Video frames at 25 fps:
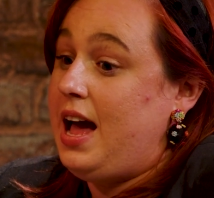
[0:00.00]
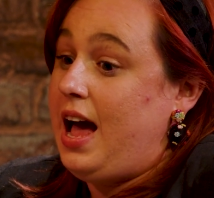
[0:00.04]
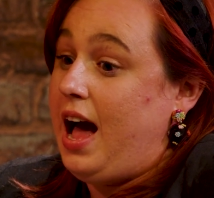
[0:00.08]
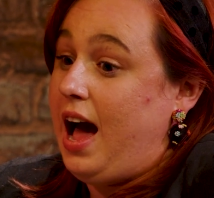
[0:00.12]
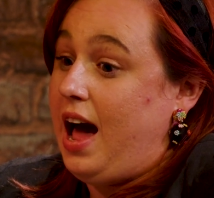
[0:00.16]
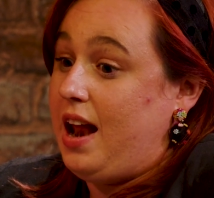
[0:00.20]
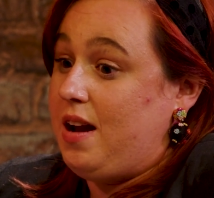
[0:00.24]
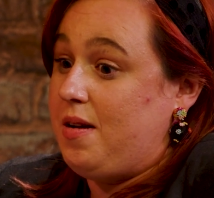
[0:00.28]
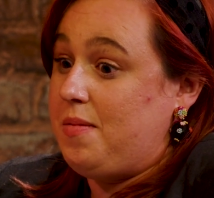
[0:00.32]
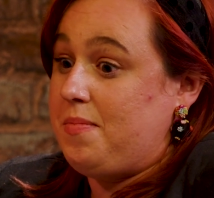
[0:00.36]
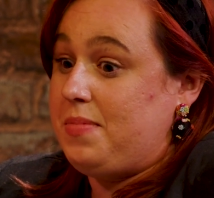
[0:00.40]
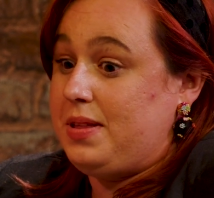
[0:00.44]

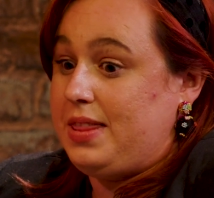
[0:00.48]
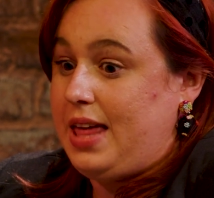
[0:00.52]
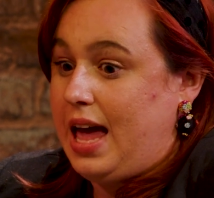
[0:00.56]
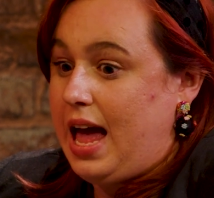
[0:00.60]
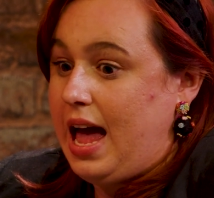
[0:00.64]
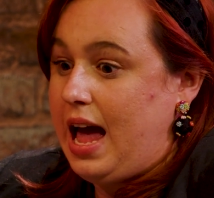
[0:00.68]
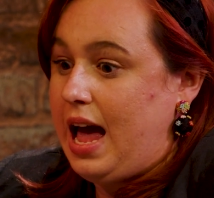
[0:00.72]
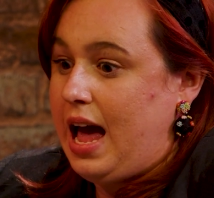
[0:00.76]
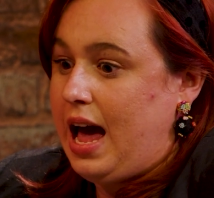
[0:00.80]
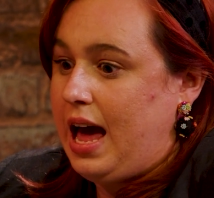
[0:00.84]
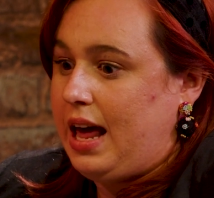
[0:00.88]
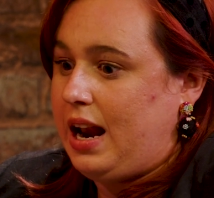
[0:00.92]
And I remember
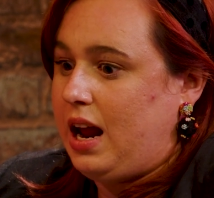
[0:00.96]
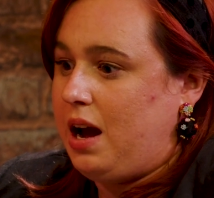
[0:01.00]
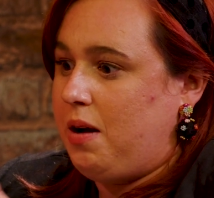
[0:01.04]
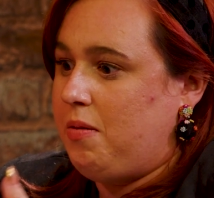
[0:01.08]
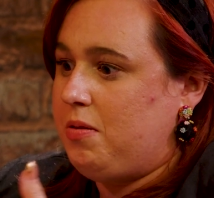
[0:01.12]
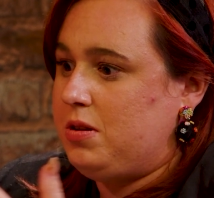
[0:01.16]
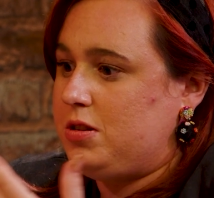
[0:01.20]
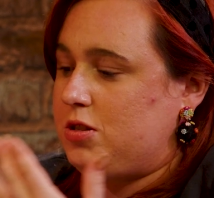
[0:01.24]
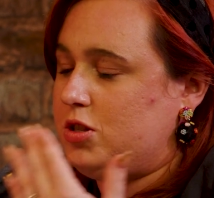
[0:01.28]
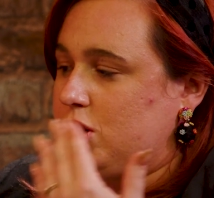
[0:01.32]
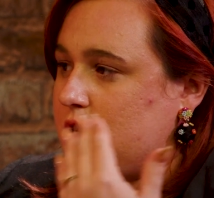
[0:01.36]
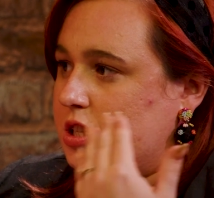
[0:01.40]
there, and I
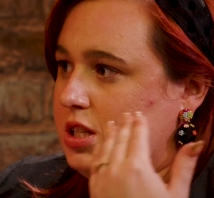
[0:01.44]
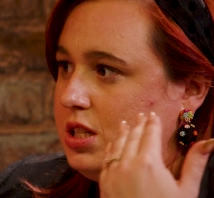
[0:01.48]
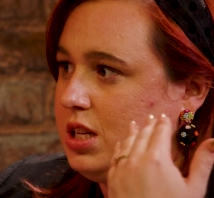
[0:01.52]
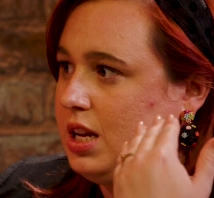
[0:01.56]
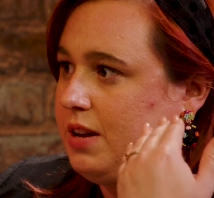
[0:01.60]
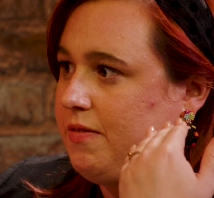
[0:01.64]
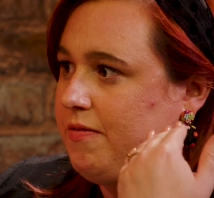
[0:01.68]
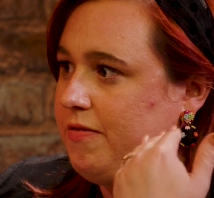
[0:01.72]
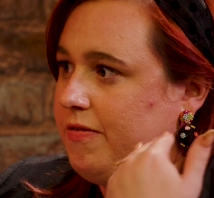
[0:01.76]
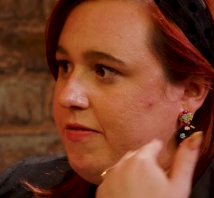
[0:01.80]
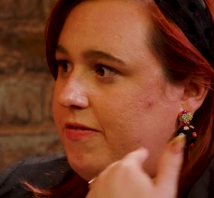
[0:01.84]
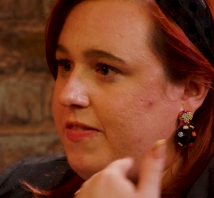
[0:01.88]
was just
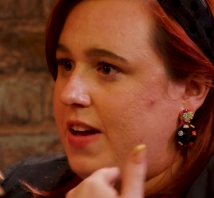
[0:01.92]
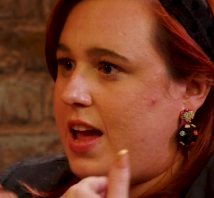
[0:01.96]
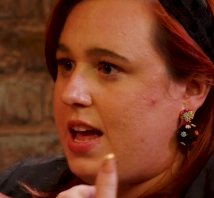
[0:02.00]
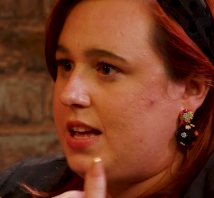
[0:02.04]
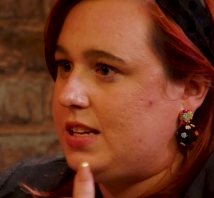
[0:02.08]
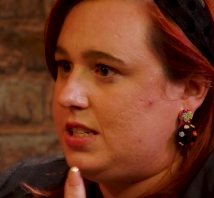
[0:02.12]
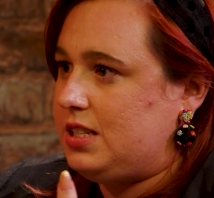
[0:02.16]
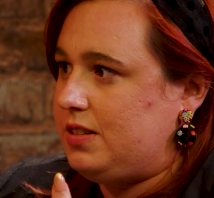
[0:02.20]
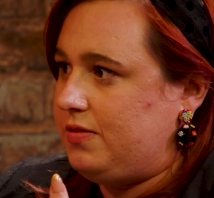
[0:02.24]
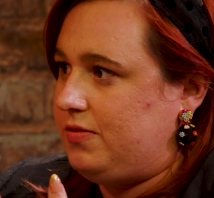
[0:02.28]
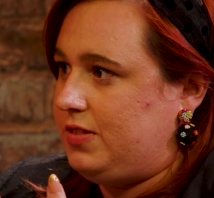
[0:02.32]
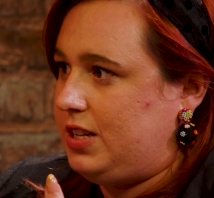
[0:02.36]
in
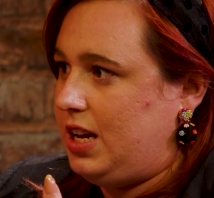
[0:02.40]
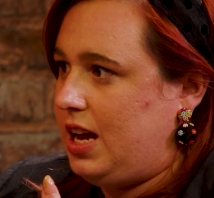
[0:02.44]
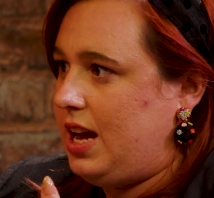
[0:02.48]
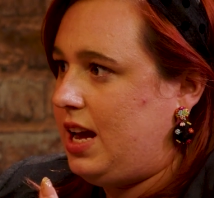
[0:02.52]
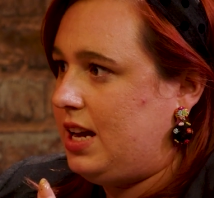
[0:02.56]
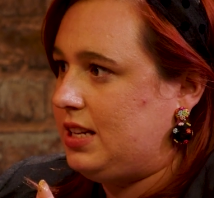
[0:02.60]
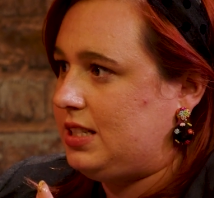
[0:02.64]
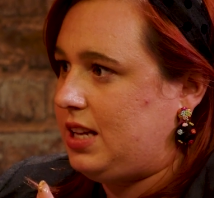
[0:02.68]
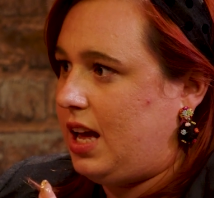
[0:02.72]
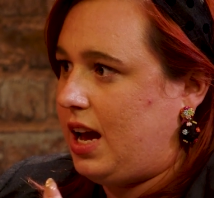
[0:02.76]
fits of tears.